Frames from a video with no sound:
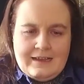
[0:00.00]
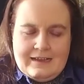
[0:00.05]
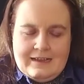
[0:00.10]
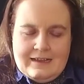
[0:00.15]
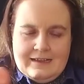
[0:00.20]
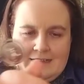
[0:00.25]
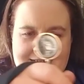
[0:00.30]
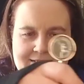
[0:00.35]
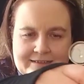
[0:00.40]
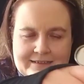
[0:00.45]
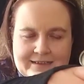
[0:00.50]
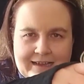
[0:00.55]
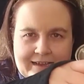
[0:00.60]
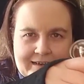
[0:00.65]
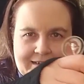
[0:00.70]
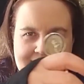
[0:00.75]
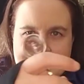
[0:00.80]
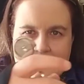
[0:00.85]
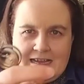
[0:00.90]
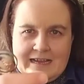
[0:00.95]
It's
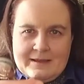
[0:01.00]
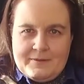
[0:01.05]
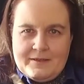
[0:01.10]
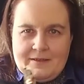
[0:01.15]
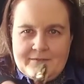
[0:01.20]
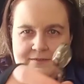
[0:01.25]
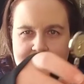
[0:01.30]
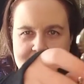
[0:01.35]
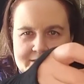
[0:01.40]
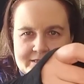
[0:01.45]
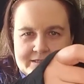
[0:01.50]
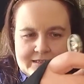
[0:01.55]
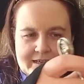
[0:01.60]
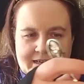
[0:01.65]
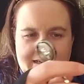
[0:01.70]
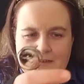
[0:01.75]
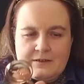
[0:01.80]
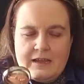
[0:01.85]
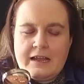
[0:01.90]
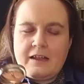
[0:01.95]
kind of top heavy, which is
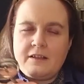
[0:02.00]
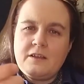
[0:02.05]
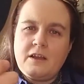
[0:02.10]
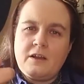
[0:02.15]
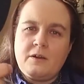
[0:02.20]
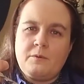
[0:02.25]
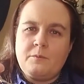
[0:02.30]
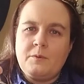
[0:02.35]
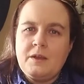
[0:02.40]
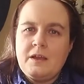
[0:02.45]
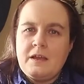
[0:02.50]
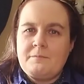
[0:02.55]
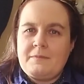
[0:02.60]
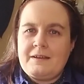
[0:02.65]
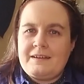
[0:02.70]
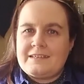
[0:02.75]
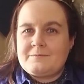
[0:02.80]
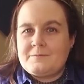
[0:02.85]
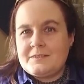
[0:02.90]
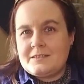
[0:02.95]
kind of, I don't know. My
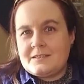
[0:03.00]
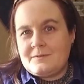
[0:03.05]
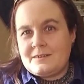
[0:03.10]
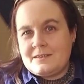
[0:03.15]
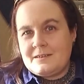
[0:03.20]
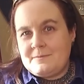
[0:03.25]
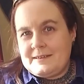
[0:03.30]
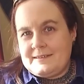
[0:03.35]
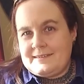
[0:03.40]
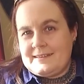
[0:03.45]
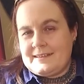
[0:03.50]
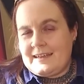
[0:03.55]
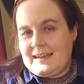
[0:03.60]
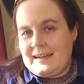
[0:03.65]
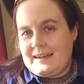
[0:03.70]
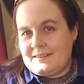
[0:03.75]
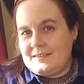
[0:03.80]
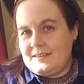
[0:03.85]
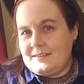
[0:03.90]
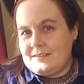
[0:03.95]
husband's the one who makes the
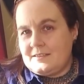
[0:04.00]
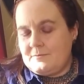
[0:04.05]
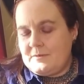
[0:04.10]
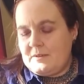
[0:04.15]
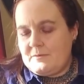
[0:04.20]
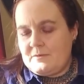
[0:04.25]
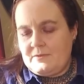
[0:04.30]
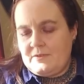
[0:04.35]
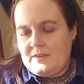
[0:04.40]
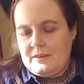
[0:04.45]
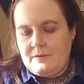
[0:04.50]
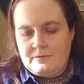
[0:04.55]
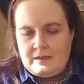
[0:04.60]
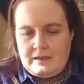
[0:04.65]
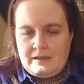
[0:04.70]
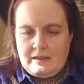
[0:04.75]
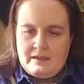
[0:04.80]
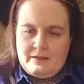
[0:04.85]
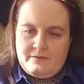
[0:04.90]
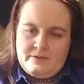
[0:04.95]
cocktail, so maybe
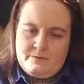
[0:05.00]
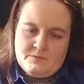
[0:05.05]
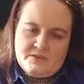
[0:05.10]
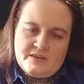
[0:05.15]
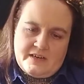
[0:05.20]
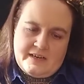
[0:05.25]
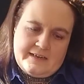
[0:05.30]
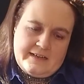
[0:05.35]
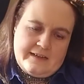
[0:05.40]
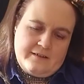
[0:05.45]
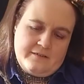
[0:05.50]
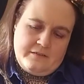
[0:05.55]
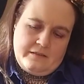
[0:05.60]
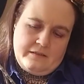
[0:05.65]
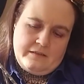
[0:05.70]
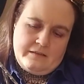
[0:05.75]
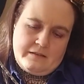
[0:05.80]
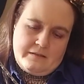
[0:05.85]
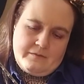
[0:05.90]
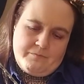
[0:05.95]
I'll have him try it out
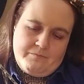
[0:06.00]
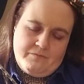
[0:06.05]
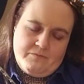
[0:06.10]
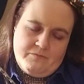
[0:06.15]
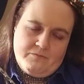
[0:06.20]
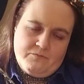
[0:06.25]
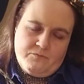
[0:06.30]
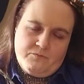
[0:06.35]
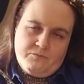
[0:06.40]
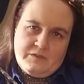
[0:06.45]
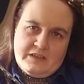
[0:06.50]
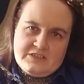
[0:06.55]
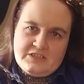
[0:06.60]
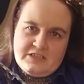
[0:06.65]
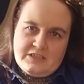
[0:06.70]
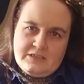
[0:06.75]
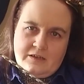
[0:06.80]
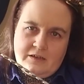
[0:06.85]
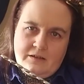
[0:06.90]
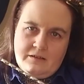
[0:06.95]
and then let
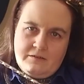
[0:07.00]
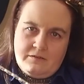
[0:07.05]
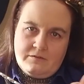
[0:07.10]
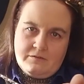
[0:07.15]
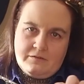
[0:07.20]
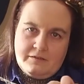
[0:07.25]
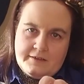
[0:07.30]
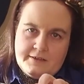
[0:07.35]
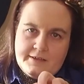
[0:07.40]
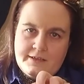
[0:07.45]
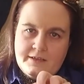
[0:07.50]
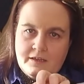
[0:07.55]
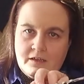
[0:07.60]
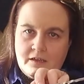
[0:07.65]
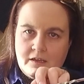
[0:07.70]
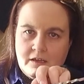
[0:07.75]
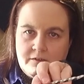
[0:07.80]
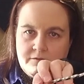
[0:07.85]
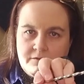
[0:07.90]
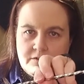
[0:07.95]
you know. If
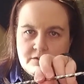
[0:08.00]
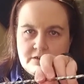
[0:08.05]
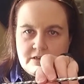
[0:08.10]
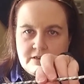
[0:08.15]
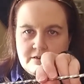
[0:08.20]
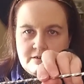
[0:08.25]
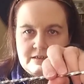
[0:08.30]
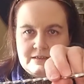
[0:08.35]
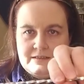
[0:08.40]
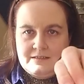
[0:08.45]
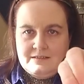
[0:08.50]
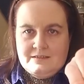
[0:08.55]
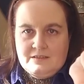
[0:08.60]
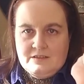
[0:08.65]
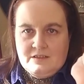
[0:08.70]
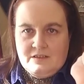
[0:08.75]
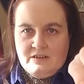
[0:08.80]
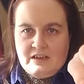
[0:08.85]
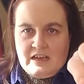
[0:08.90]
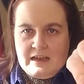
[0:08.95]
you're curious,
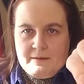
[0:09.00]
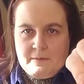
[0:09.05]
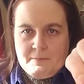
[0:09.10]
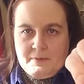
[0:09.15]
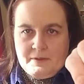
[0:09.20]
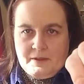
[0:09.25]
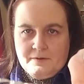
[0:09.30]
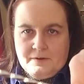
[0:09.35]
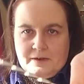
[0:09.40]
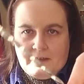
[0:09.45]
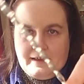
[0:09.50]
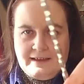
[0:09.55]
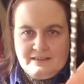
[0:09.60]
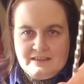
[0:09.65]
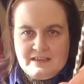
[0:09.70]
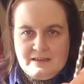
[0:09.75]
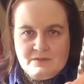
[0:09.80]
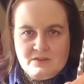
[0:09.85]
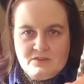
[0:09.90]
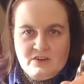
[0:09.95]
you can comment below and I'll
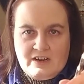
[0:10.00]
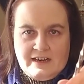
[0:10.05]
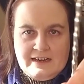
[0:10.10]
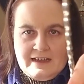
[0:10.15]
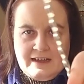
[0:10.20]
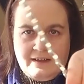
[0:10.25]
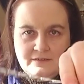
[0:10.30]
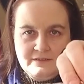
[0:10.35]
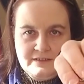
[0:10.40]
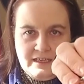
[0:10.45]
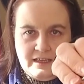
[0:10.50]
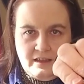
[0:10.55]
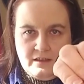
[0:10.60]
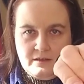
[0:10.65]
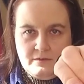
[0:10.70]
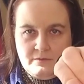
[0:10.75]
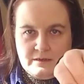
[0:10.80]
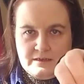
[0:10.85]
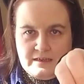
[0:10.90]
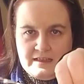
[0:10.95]
ask him to try it out and tell
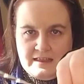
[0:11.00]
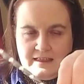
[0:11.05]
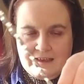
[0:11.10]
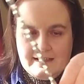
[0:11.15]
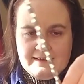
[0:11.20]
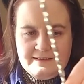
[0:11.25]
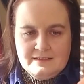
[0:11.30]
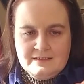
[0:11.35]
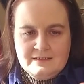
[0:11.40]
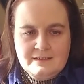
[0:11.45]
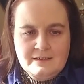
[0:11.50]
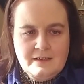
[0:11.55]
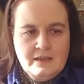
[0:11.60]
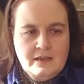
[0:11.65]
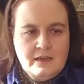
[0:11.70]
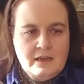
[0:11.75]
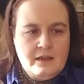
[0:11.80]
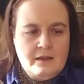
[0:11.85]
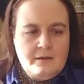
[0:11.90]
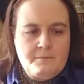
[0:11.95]
you what he thinks.
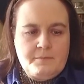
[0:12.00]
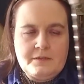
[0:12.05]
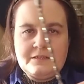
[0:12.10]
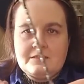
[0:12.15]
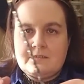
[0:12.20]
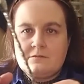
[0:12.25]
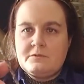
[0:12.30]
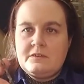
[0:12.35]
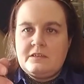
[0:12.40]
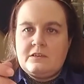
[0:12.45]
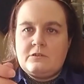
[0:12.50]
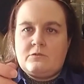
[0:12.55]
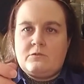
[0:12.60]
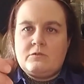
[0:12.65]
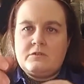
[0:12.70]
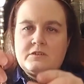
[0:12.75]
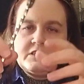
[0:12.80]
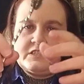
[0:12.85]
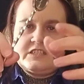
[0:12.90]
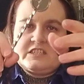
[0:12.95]
But it's a really
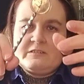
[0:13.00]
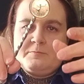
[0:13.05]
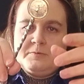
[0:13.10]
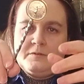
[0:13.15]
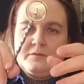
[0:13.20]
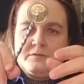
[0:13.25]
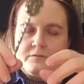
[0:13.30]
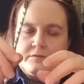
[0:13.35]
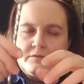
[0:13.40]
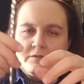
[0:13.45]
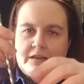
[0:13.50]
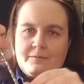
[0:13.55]
gorgeous spoon.